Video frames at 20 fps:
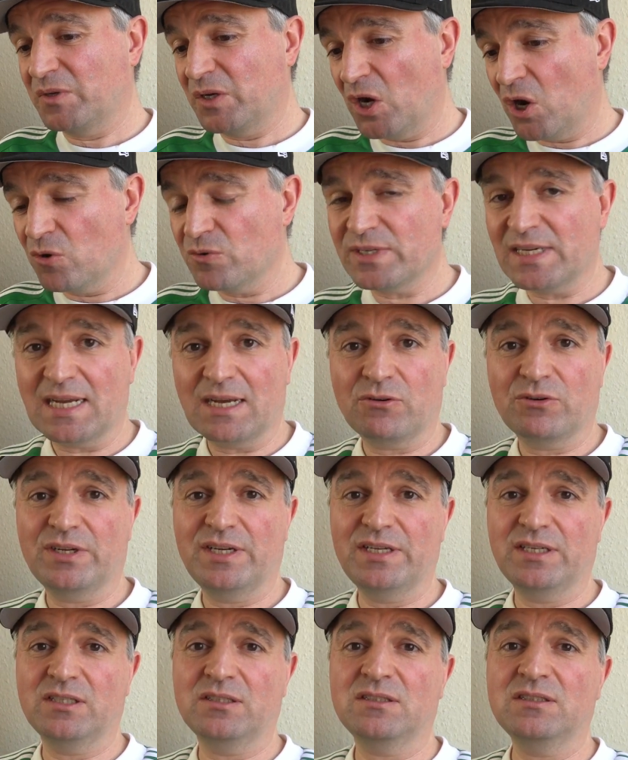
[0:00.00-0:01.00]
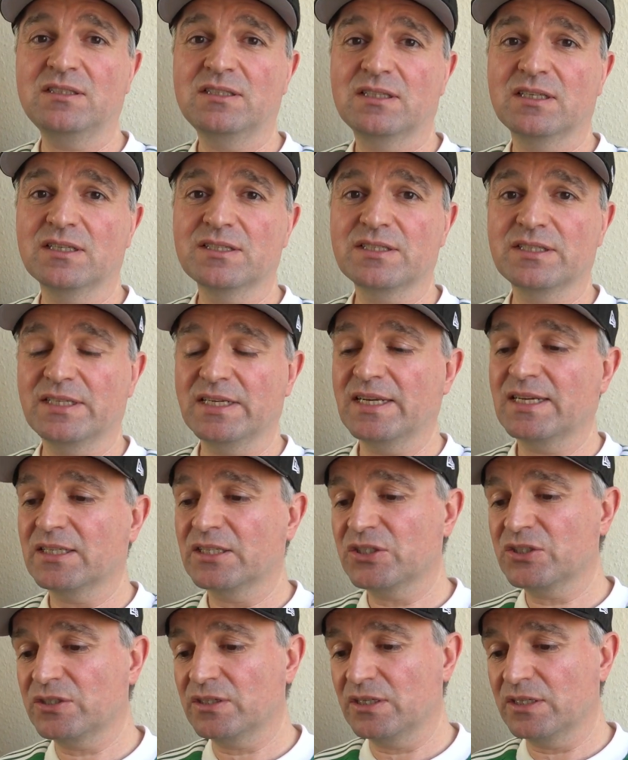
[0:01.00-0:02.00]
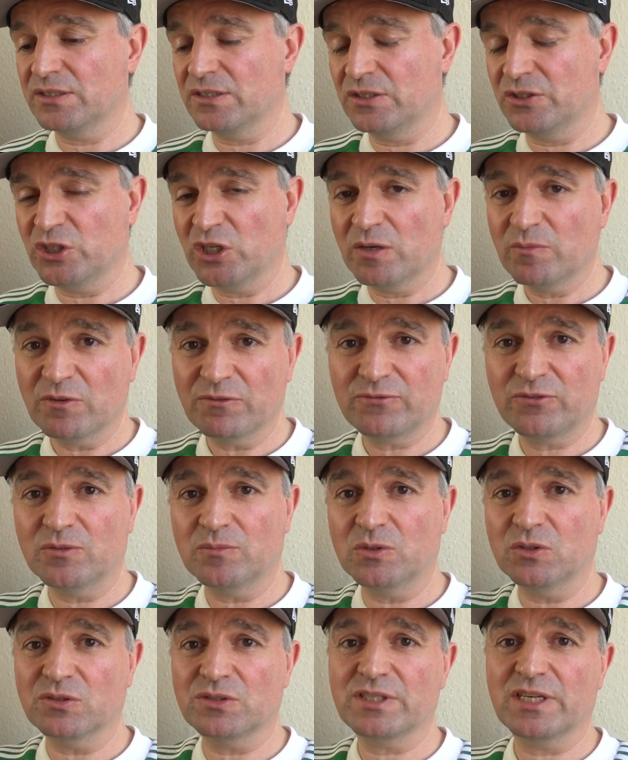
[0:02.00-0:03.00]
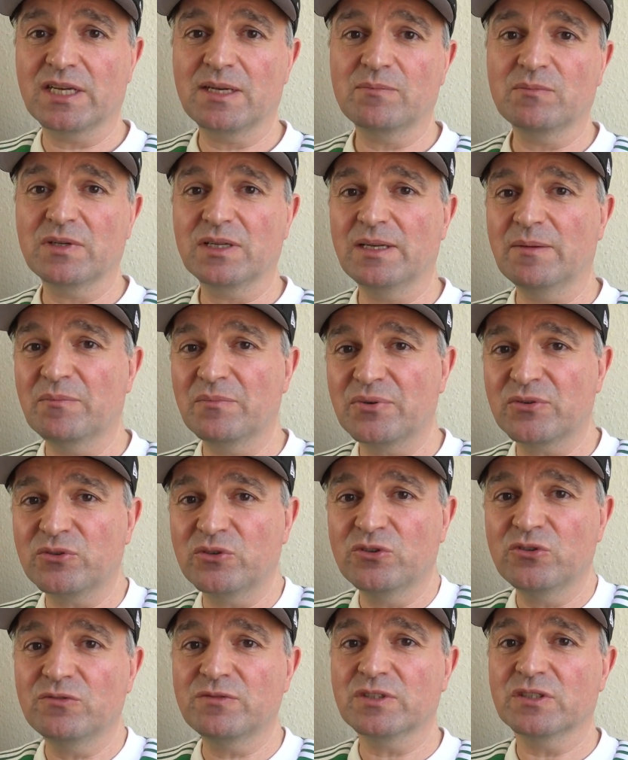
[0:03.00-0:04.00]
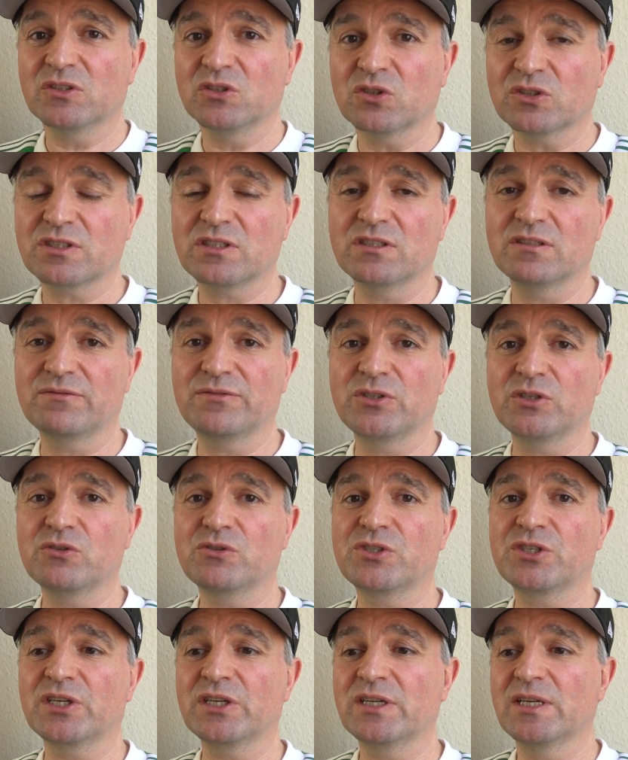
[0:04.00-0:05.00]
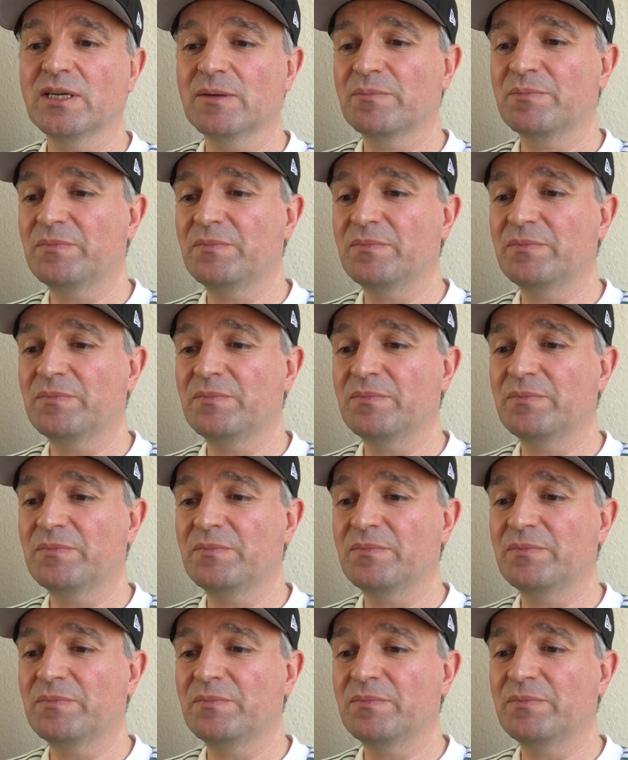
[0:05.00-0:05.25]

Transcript: go downhill as the German football team improved and looked to the future.